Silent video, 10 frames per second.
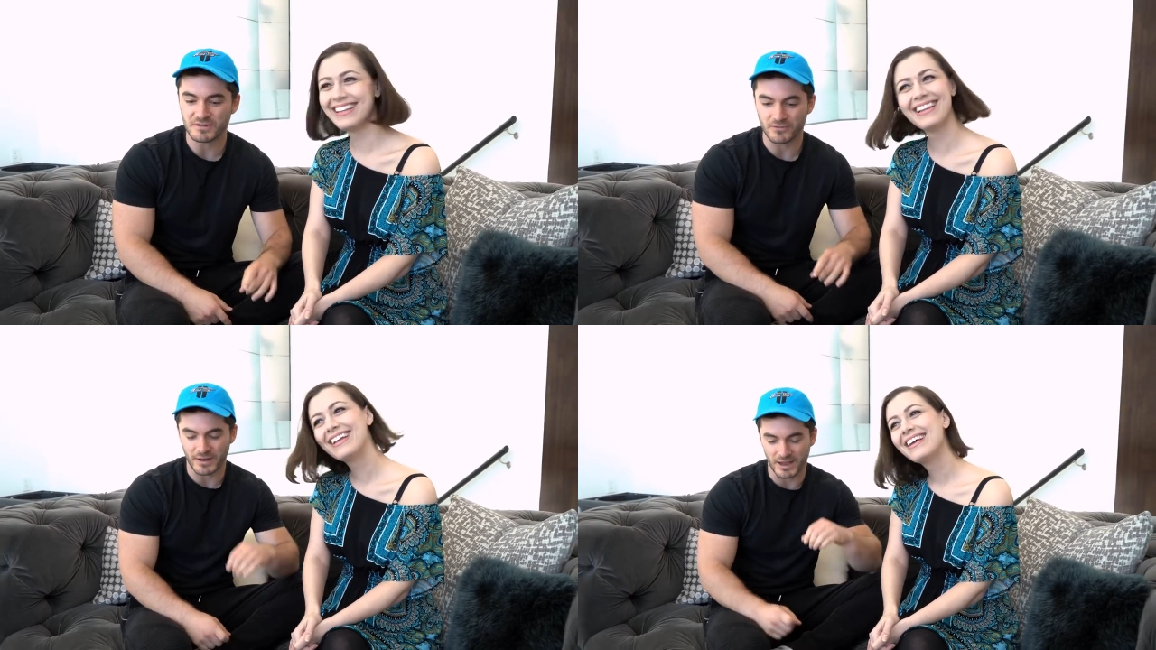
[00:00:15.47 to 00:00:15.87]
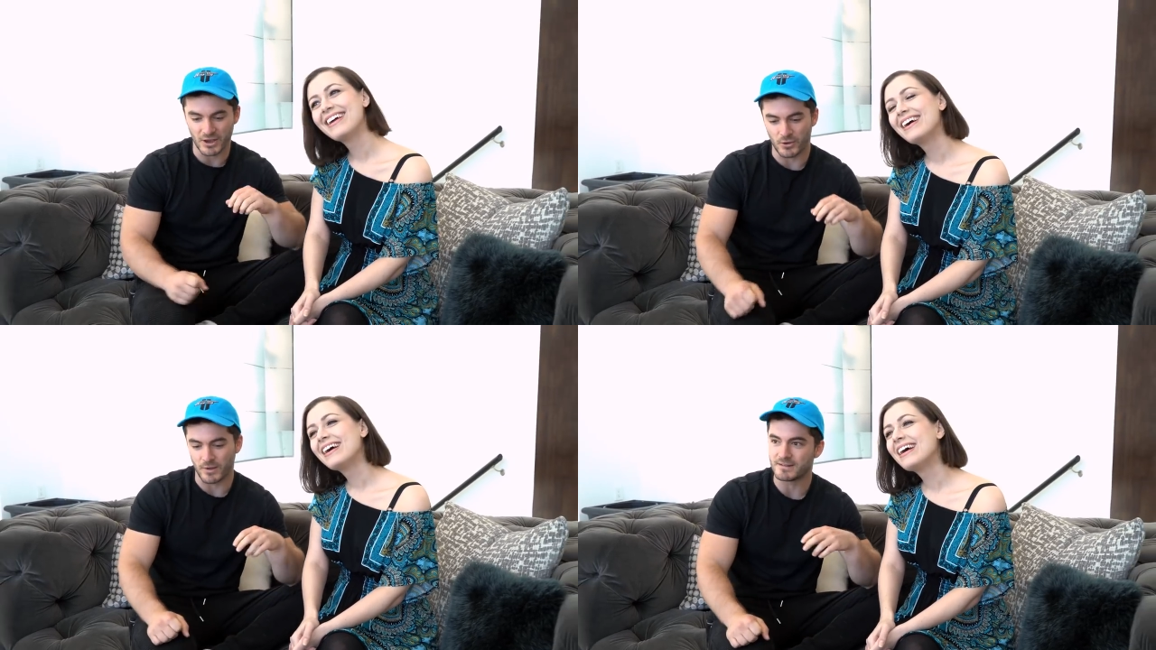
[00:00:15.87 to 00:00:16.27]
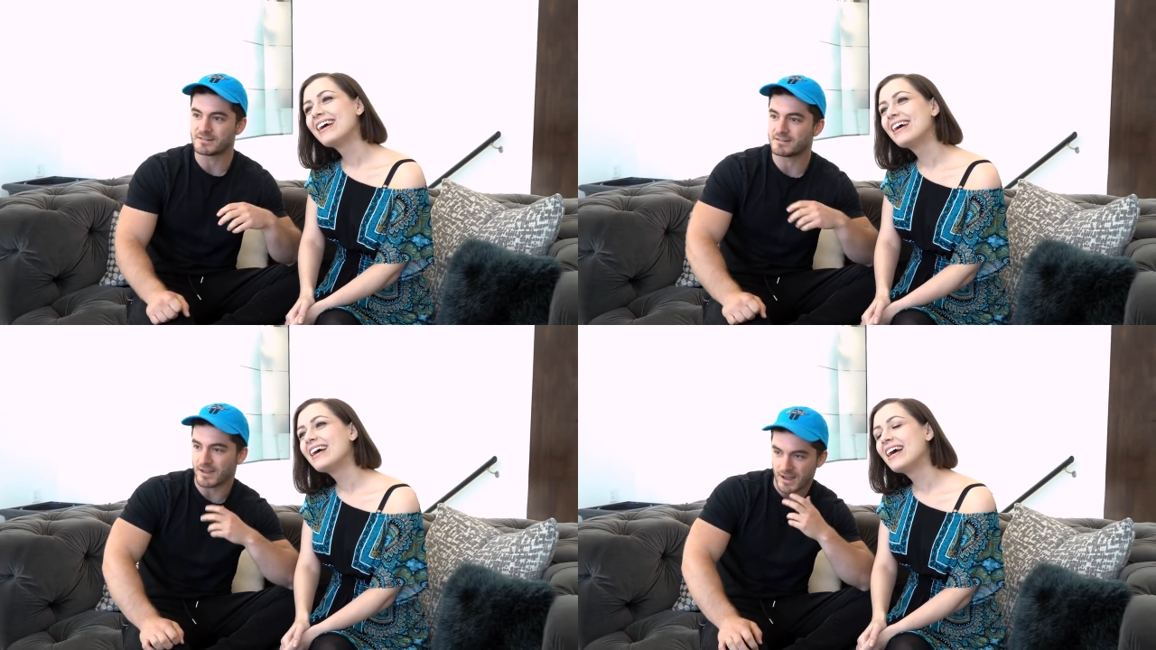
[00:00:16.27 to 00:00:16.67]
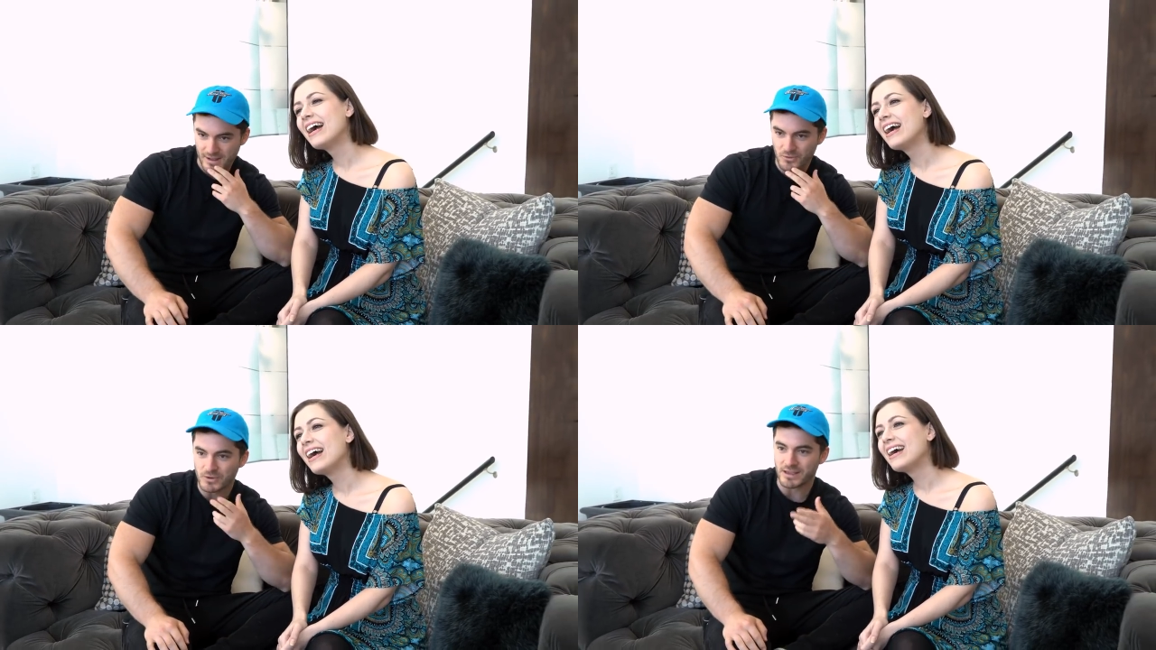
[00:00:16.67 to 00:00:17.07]
Speaker 1: music video is, I
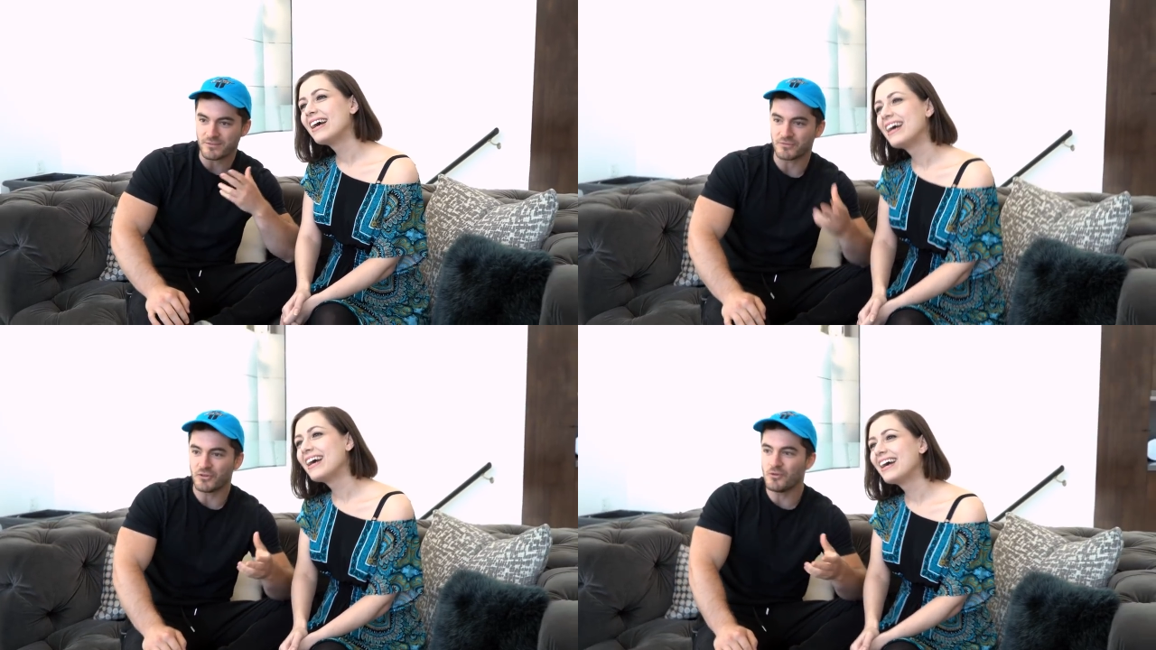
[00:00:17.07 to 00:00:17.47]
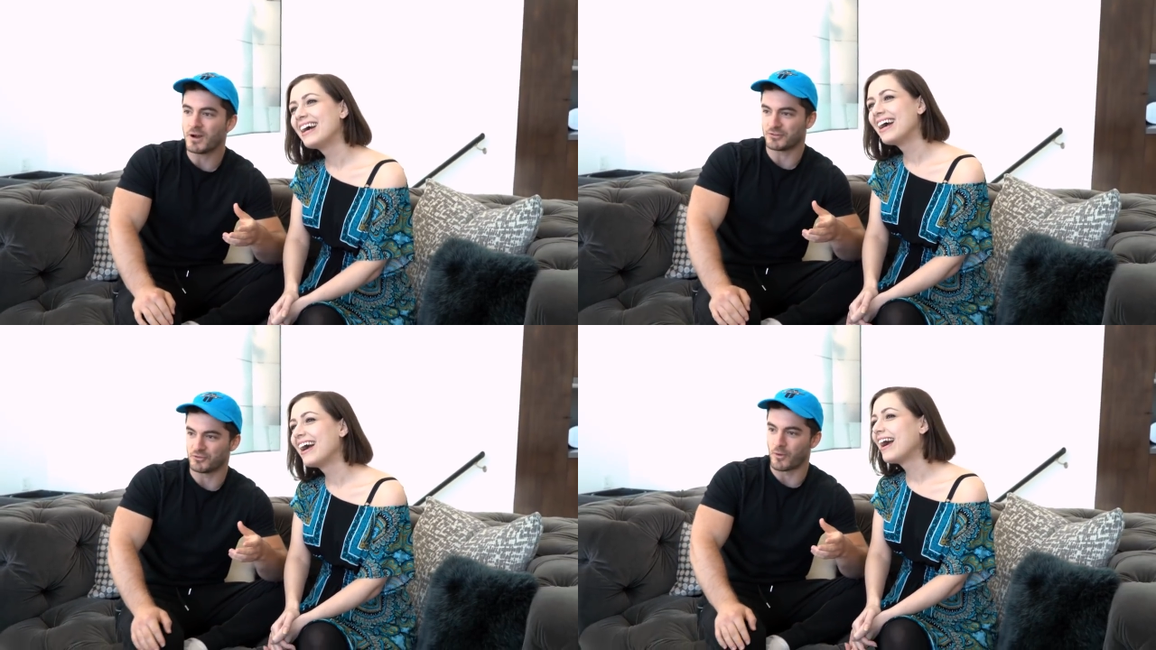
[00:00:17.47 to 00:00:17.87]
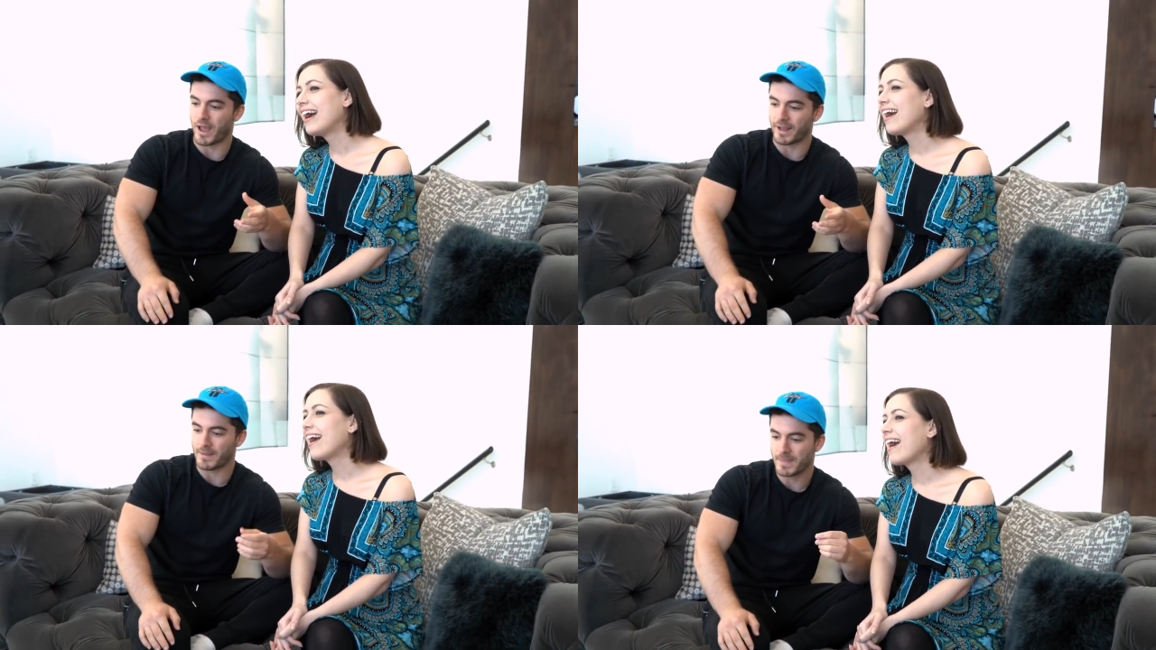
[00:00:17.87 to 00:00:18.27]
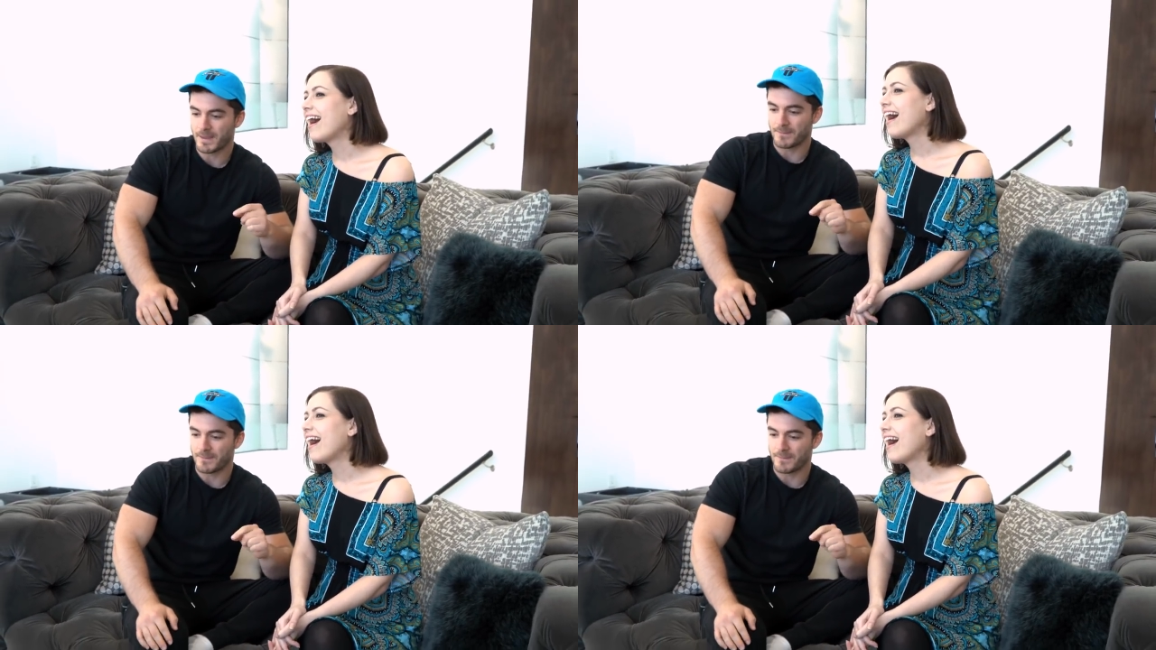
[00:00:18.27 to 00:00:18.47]
don't want to give too much away.